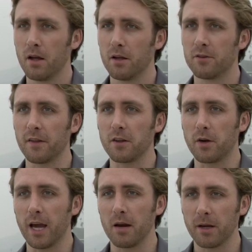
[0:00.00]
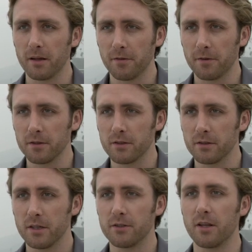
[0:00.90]
It's not that you can make a difference,
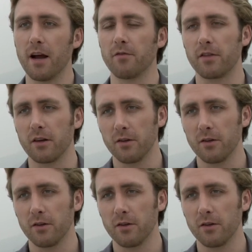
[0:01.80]
it's that everything